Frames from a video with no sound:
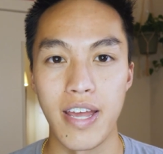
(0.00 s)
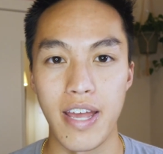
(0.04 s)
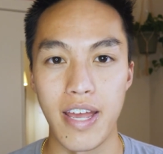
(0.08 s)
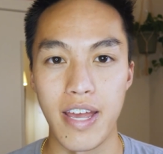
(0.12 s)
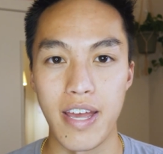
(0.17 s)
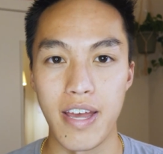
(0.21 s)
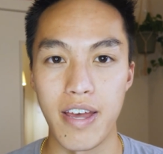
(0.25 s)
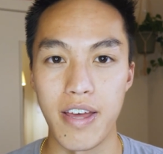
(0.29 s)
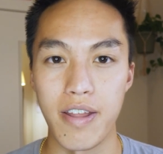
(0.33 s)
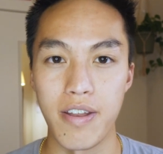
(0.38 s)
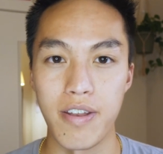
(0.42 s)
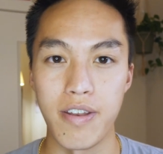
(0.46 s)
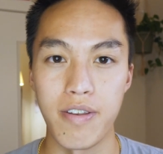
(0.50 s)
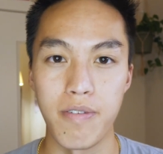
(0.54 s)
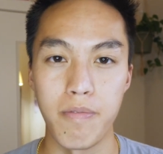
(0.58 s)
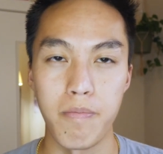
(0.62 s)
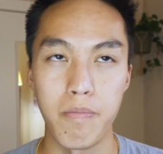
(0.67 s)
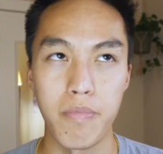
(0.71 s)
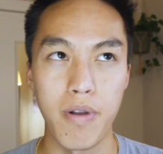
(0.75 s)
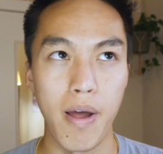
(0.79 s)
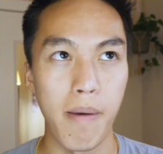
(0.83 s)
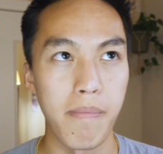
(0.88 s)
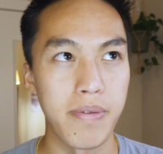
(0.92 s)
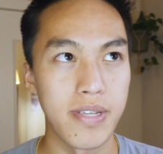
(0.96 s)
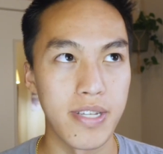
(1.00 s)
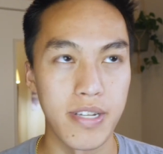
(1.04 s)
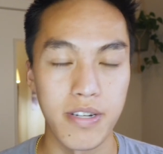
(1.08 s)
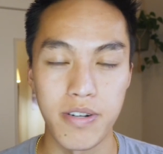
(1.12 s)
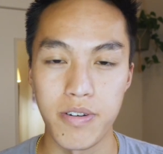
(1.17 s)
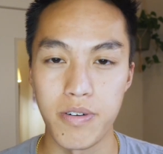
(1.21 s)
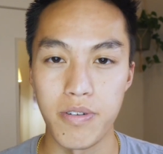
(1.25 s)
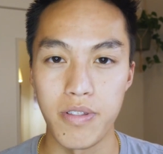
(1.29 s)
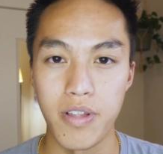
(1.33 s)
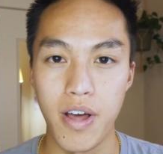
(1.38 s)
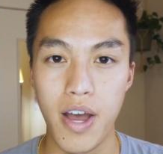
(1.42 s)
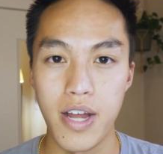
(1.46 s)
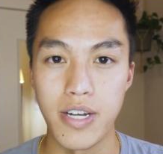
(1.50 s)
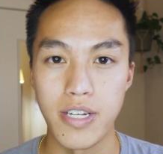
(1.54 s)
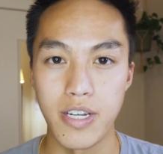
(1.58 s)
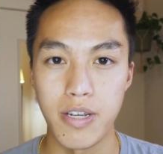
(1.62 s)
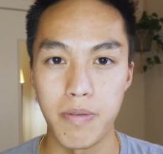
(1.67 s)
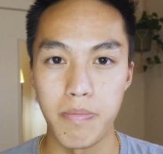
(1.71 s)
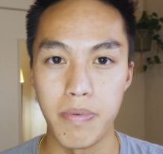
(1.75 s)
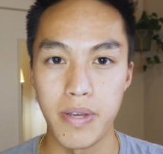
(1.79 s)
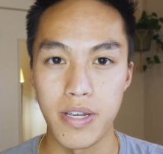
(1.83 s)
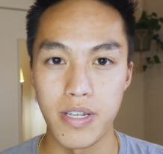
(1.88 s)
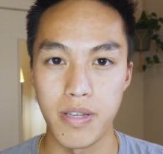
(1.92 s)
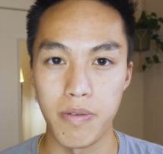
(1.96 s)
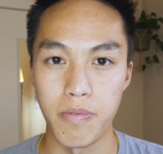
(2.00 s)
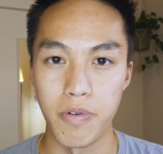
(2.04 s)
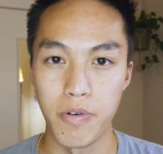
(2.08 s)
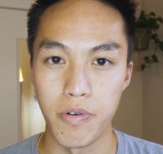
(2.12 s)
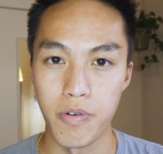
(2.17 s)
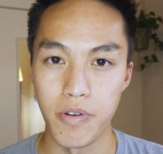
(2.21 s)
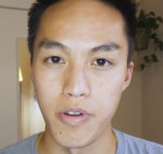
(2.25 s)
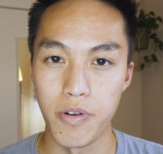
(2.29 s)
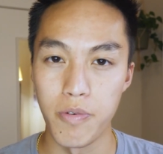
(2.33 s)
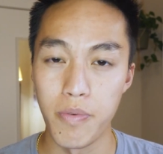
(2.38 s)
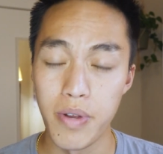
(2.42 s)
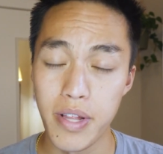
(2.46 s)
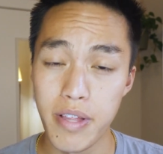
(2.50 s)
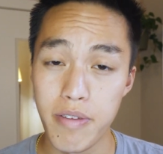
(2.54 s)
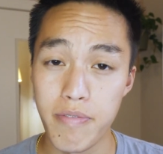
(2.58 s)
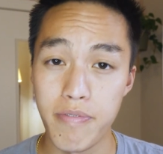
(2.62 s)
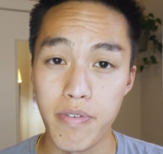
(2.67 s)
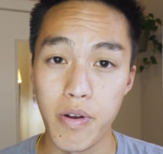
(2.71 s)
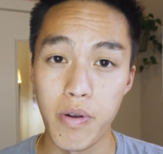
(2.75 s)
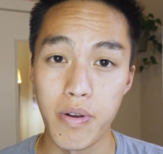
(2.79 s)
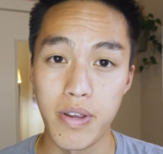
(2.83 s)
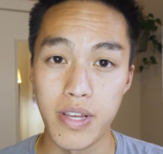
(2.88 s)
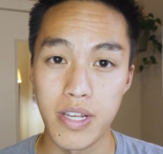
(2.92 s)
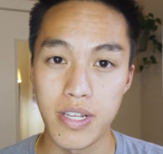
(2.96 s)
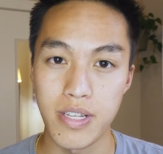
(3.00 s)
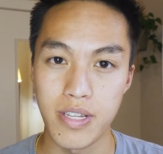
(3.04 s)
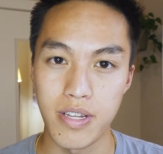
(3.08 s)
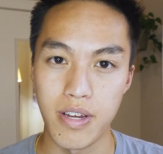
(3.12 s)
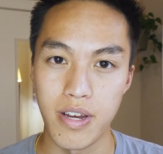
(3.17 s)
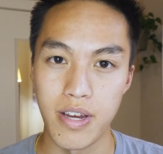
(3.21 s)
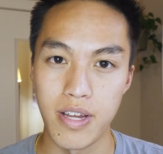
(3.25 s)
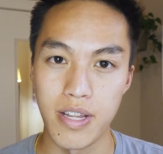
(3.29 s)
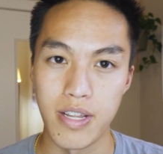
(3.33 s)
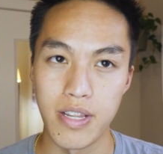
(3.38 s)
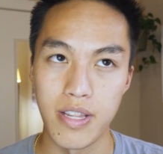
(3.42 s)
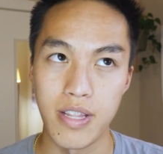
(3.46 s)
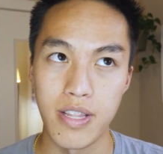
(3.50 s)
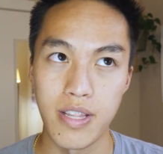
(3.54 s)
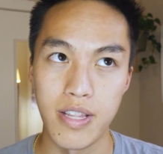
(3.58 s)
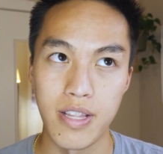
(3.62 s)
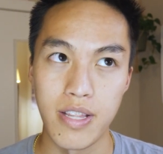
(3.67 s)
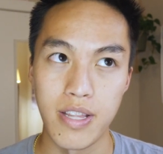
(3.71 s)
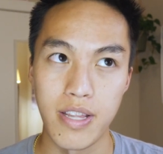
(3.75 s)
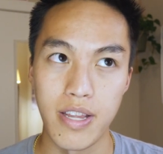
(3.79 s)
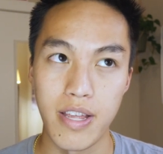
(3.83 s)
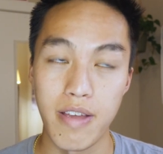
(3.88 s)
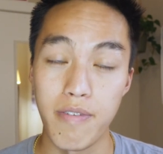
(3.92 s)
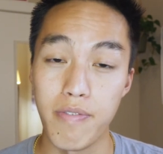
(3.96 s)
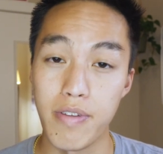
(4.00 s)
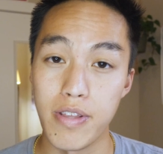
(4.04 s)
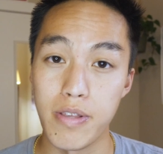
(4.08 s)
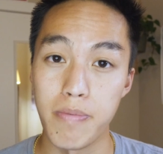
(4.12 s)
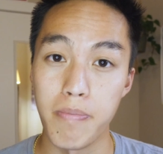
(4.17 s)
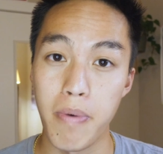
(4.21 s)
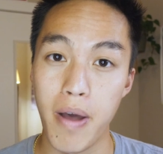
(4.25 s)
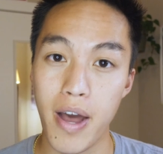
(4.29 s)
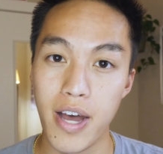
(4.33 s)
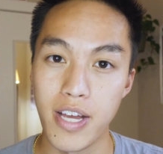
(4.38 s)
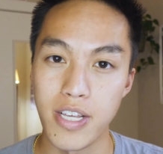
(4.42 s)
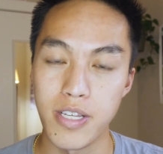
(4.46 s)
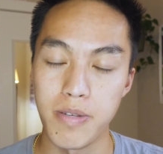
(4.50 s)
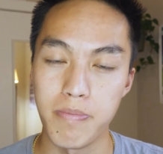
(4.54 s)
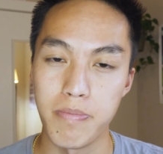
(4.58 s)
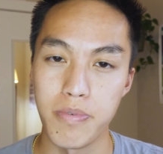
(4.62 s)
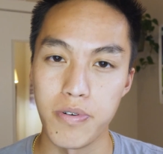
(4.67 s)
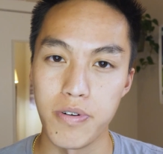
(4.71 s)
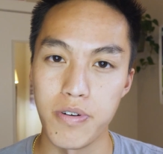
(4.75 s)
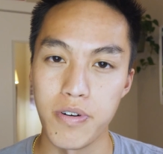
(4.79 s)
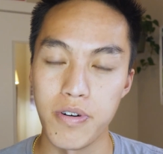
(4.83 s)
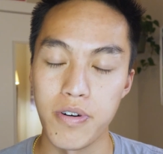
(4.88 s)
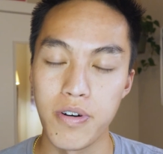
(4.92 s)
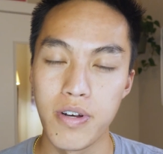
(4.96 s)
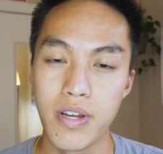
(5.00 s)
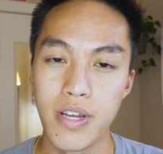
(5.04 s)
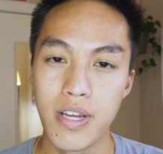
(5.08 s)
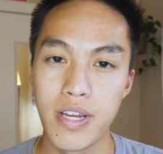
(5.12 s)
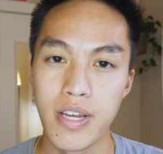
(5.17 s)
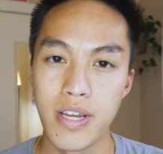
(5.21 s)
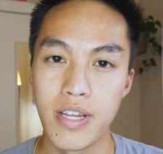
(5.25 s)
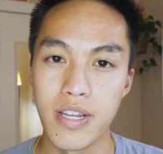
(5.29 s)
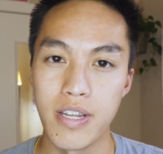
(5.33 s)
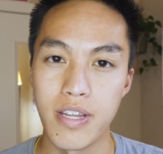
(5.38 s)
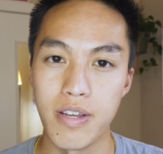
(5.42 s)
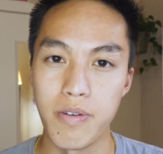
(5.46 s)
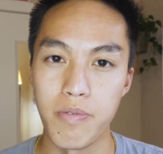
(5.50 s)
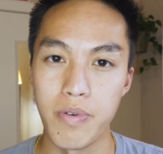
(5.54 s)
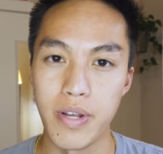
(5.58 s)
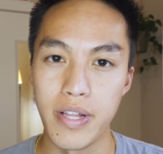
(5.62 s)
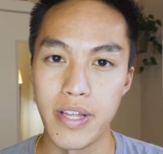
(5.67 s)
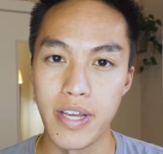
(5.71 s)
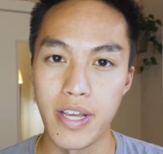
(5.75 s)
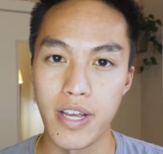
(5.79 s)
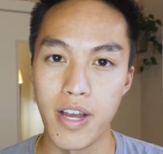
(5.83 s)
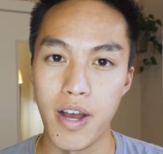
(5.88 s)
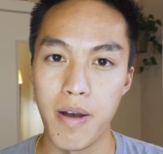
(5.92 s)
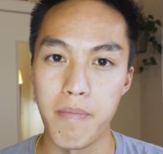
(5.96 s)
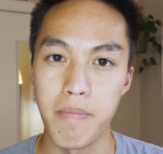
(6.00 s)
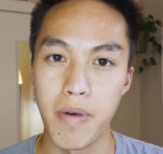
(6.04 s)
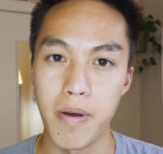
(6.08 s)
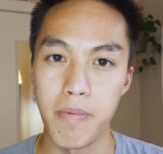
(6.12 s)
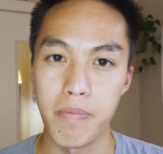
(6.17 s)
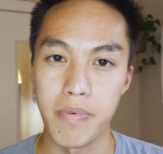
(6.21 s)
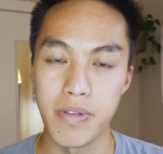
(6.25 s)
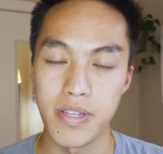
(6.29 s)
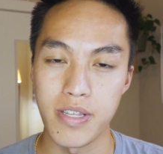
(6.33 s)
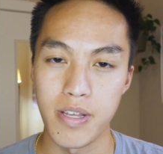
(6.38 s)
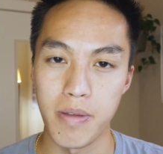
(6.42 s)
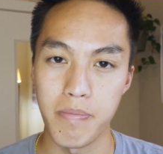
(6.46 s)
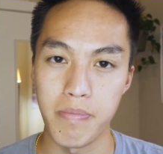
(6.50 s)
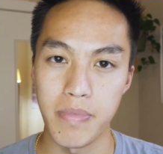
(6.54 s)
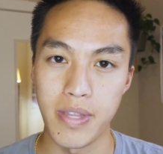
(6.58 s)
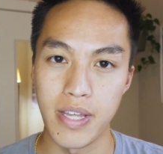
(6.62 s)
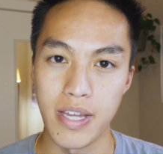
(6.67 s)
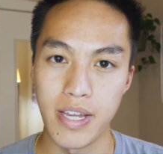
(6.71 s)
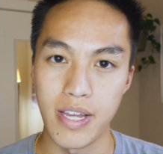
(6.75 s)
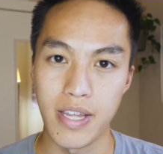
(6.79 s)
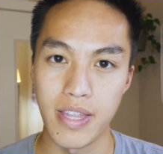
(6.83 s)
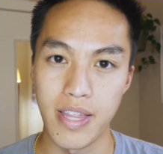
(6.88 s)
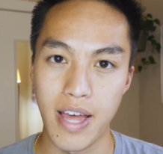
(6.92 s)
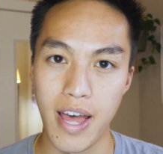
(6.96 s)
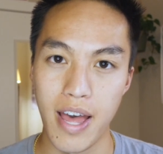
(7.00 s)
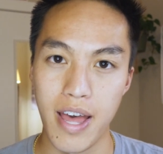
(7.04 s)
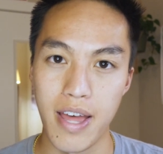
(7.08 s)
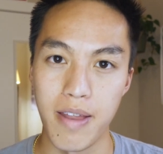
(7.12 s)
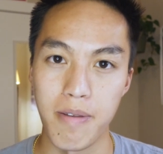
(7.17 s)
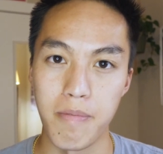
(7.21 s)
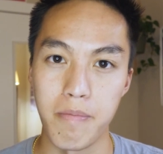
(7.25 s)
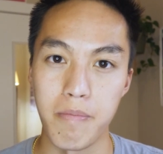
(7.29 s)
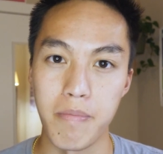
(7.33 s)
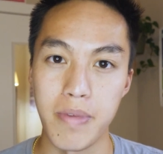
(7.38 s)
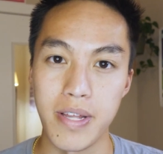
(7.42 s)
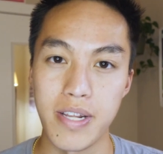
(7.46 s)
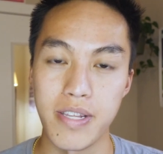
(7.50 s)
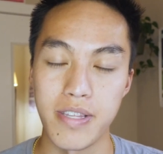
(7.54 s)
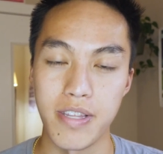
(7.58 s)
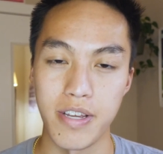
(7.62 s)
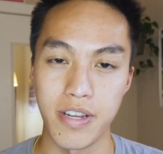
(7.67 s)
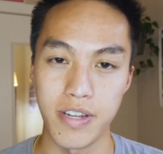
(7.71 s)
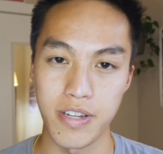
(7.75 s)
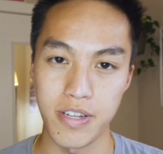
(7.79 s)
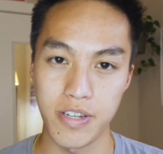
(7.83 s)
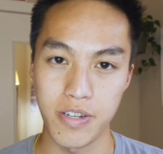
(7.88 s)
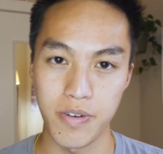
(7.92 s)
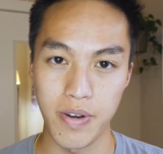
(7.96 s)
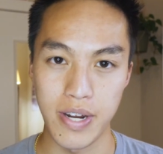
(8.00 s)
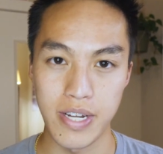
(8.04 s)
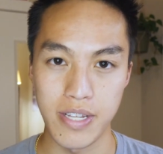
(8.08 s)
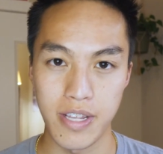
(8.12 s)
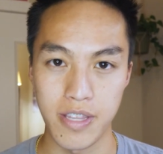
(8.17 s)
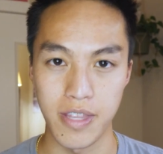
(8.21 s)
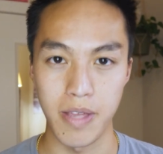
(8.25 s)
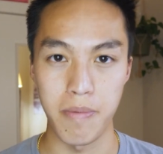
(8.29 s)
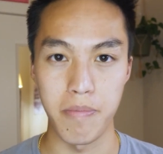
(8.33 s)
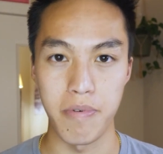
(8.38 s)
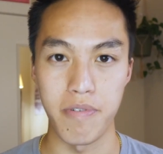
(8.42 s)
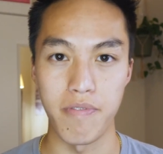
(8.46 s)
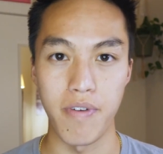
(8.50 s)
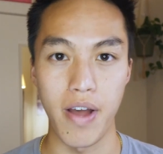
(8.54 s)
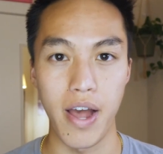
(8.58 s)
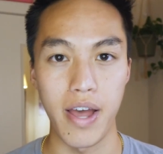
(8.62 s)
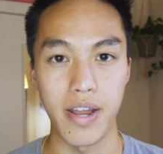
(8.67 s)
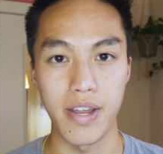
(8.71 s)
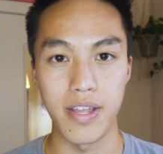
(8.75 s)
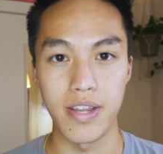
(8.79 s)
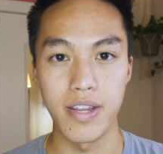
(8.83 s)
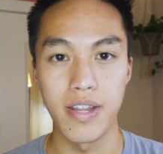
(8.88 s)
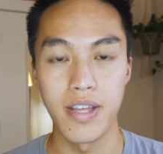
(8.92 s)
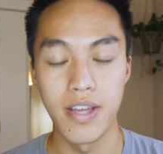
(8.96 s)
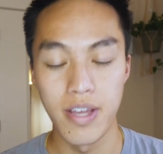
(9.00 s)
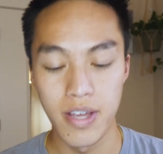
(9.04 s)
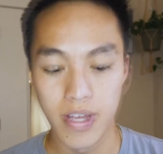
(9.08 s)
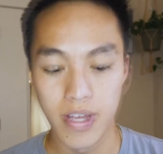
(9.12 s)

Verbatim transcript: and propositional logic because you're really focused on if it's possible to really come up with something that meets the constraints that they provided.